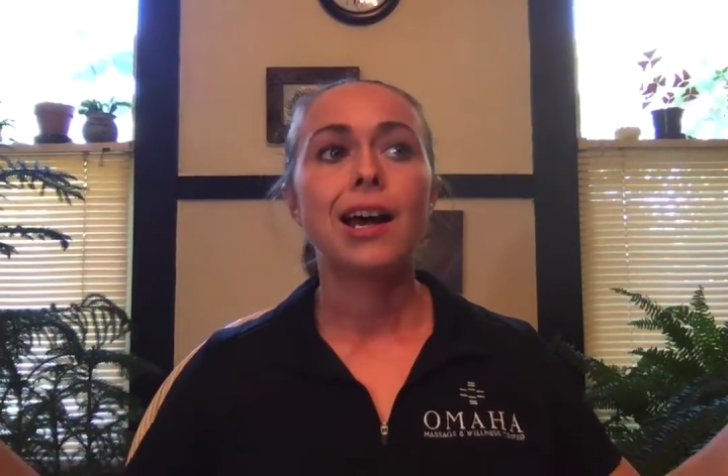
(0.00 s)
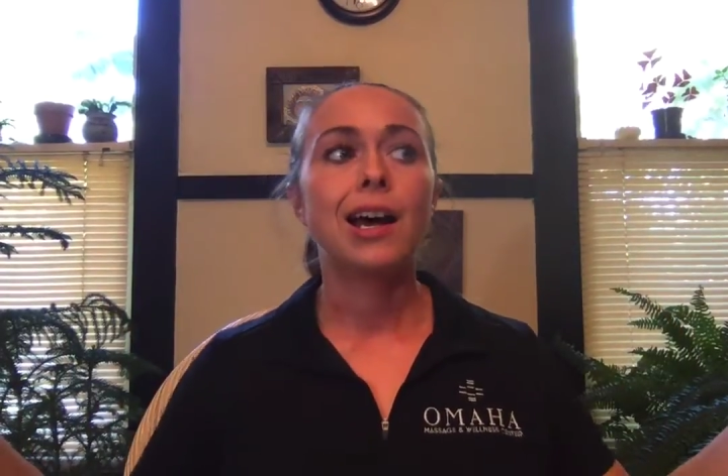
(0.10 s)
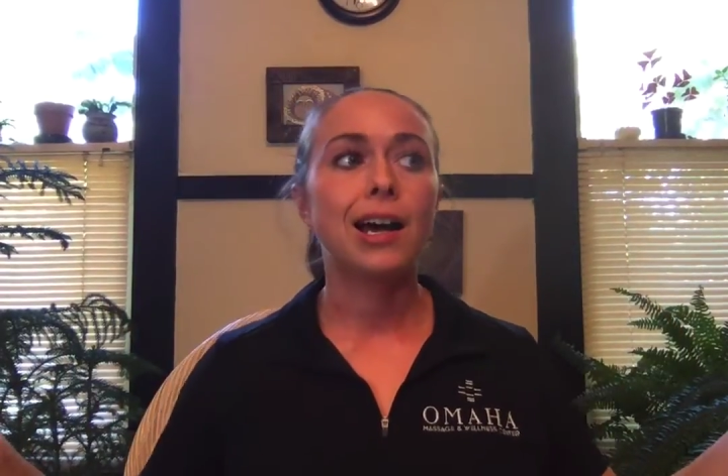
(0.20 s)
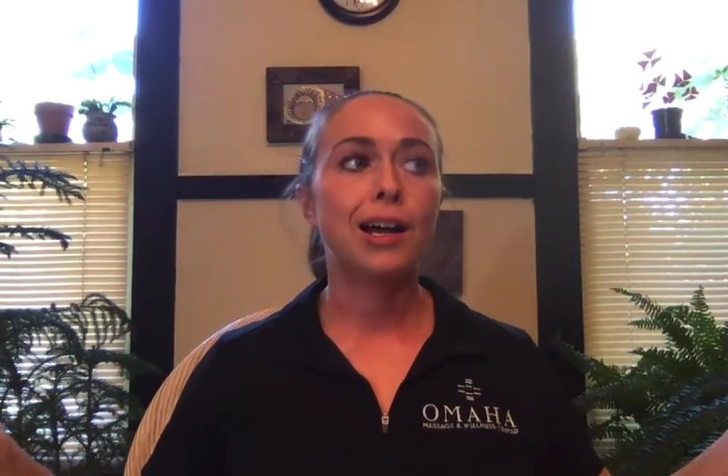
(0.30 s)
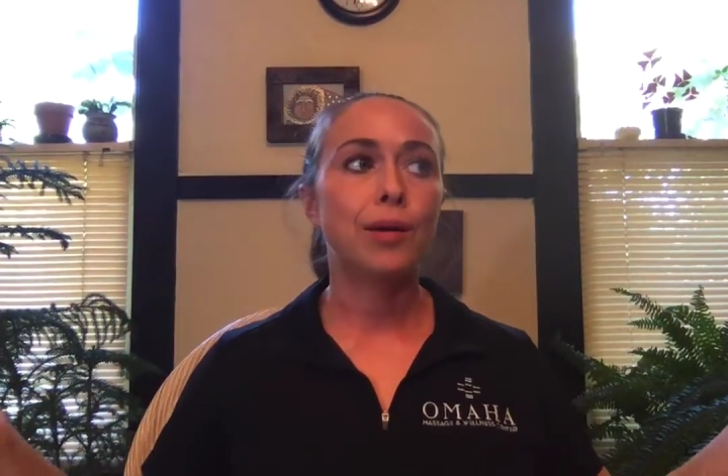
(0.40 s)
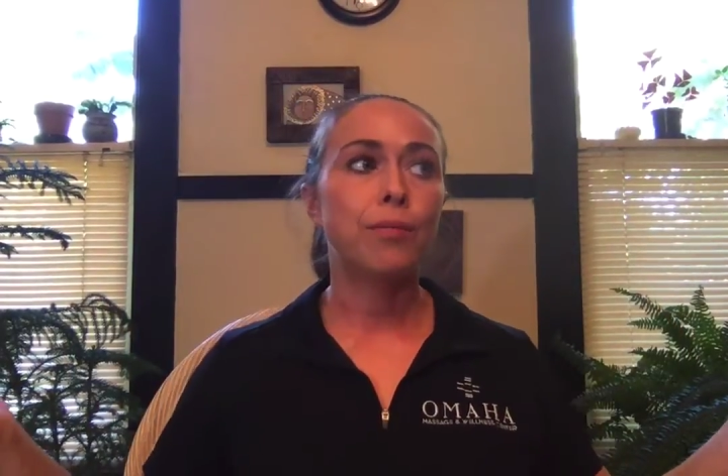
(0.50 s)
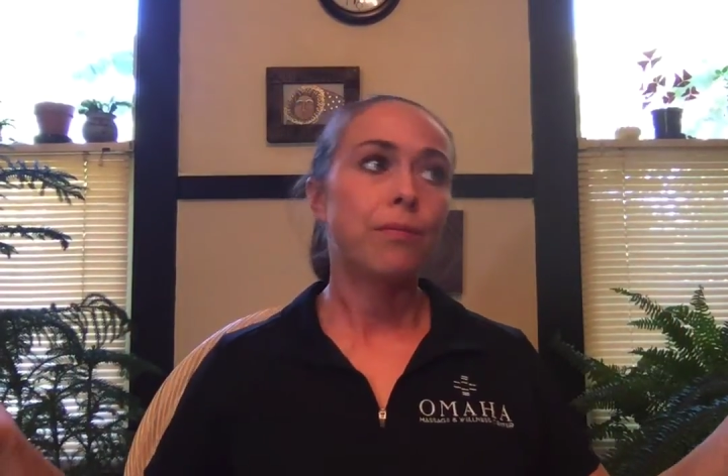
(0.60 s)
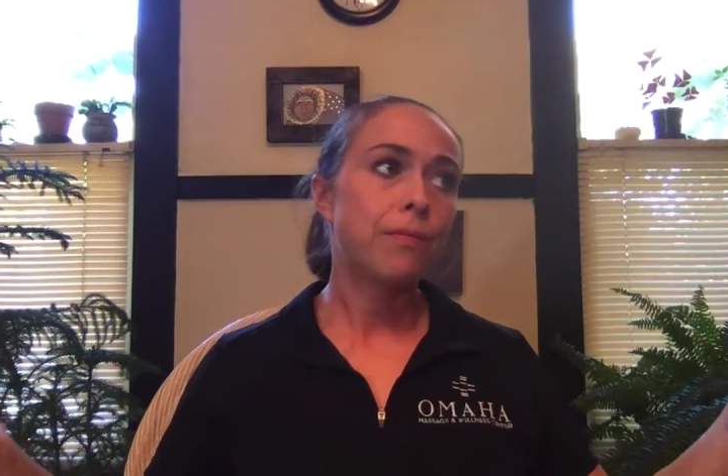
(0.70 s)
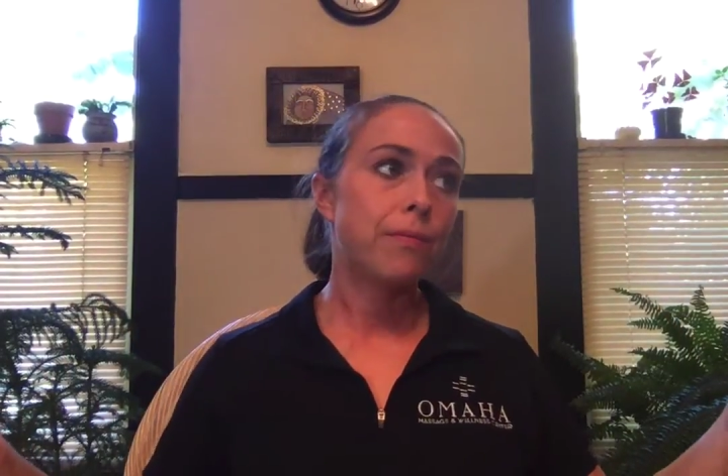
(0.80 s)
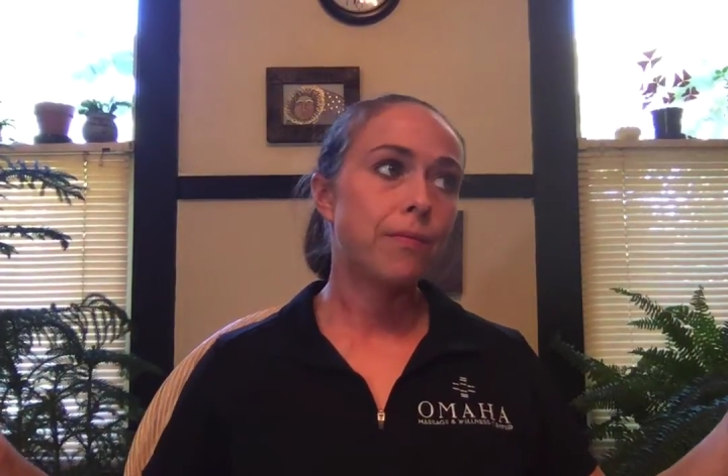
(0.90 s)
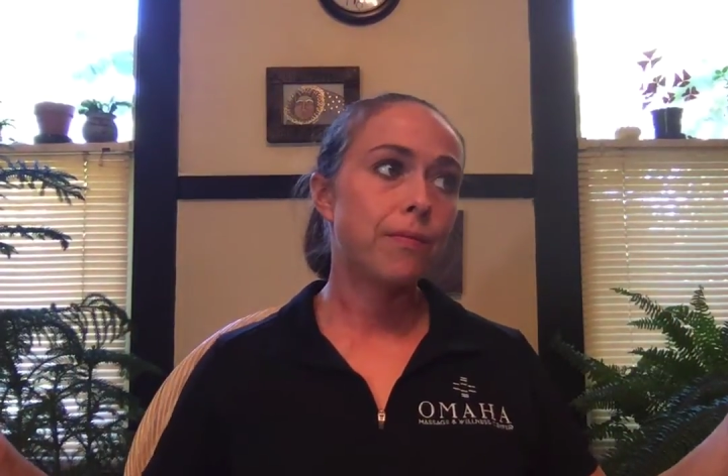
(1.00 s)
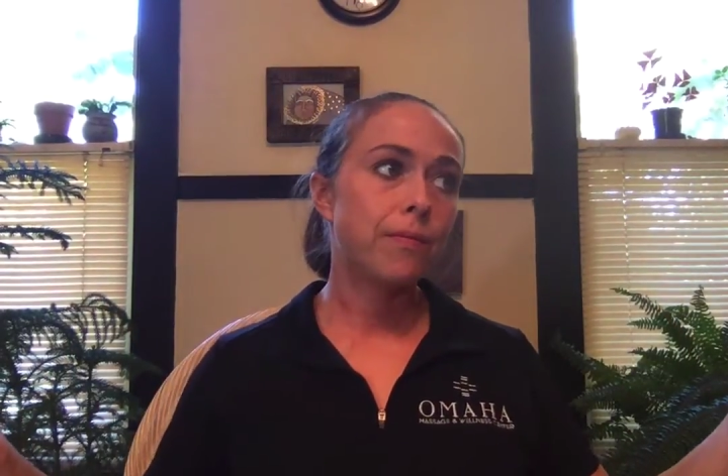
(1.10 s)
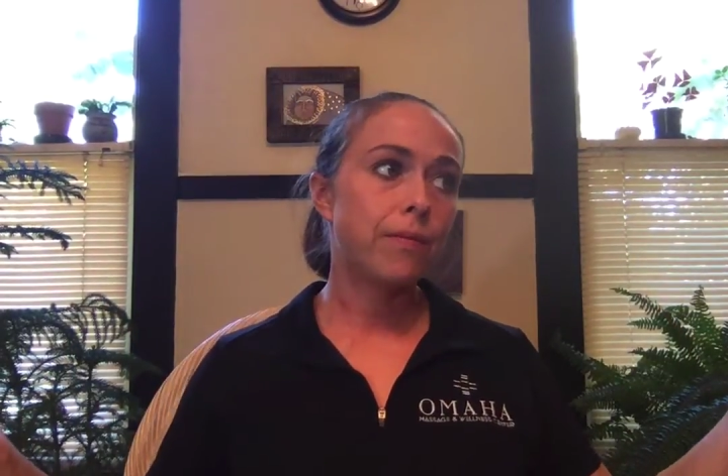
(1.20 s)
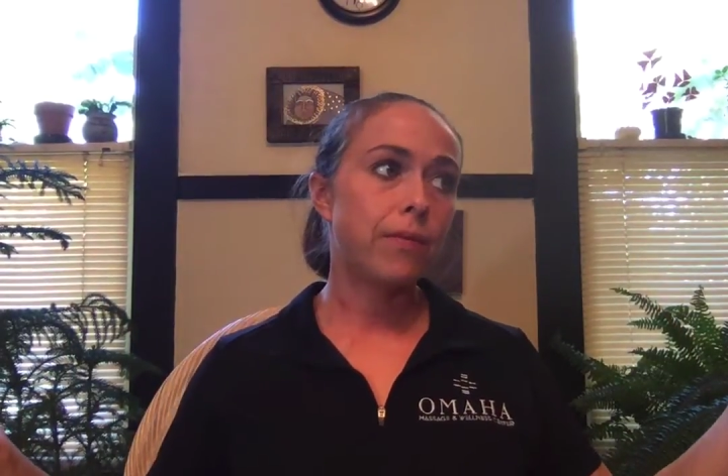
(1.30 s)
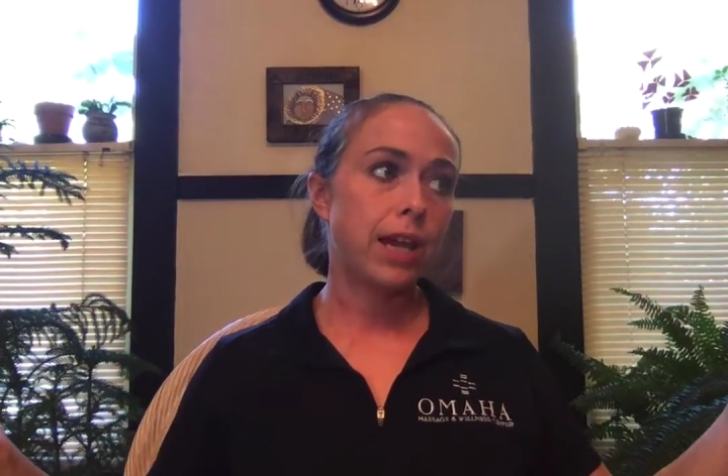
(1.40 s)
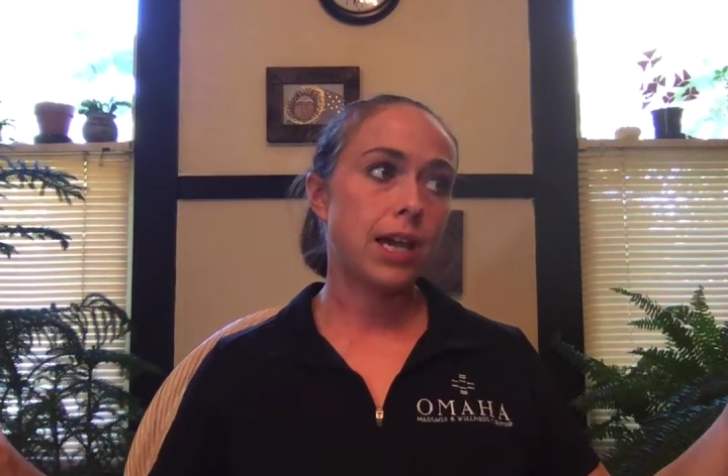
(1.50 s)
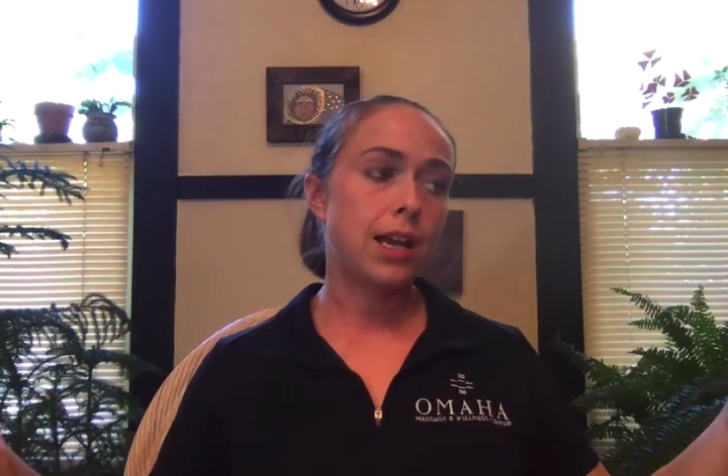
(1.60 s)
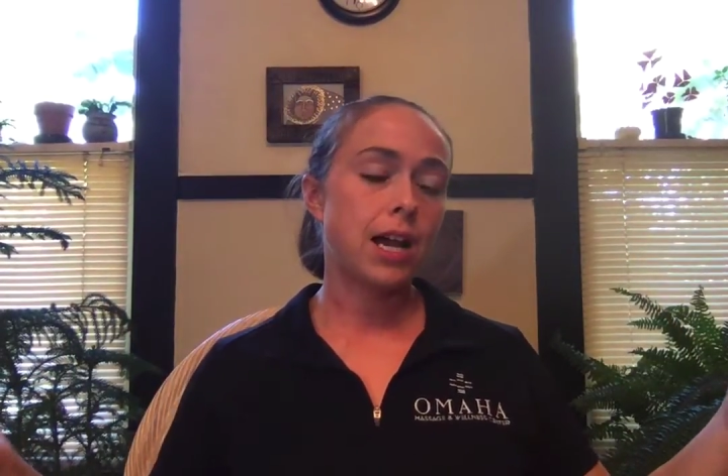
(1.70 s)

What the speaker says: then